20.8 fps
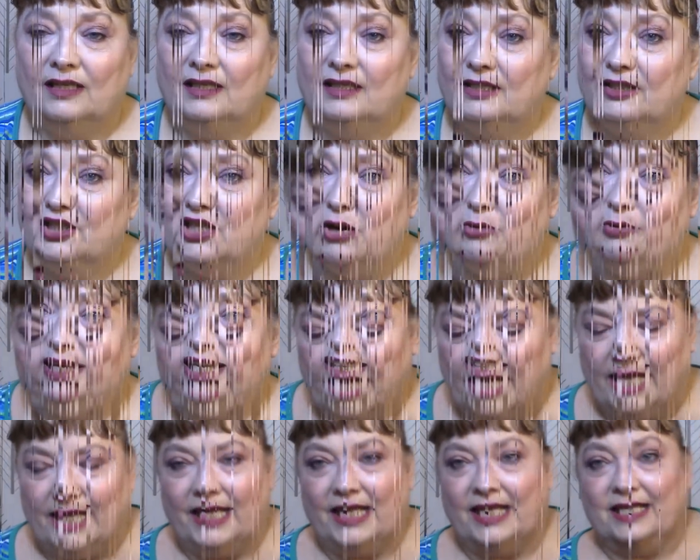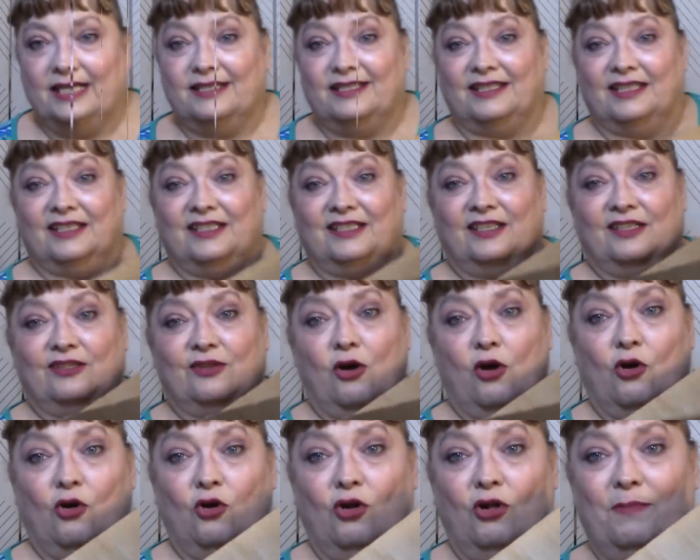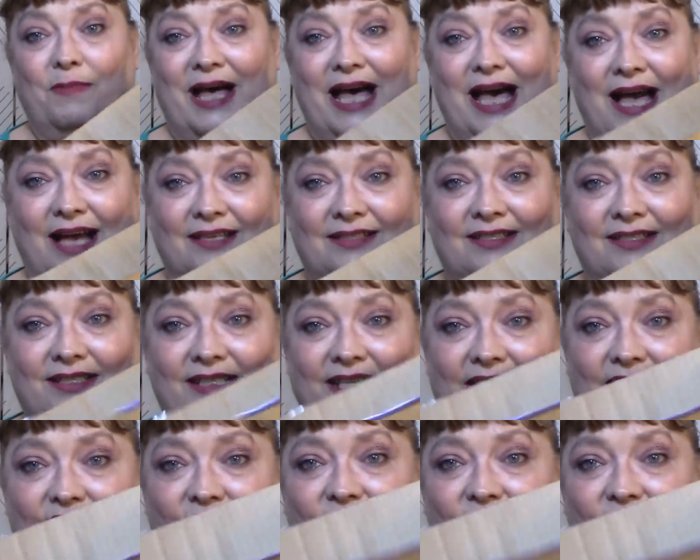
shall we get started? Okay, it is this, this whole box is